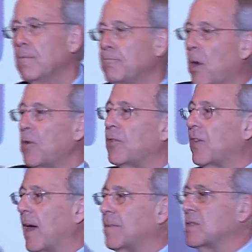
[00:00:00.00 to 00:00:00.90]
both
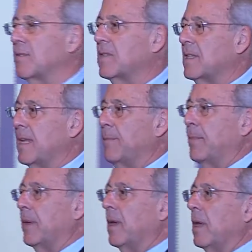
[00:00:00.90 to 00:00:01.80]
types of sleep
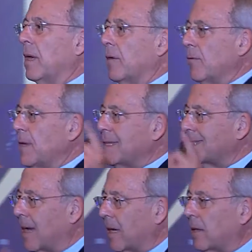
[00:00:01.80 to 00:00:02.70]

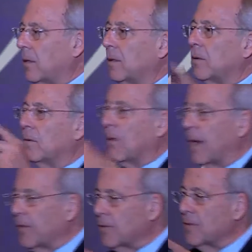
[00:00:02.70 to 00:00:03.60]
recycle
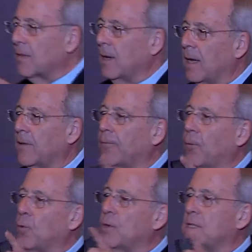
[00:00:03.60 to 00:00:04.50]
right through the night,
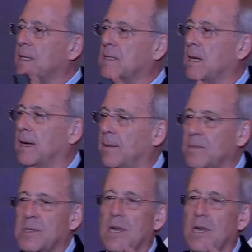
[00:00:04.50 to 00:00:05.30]
four to six times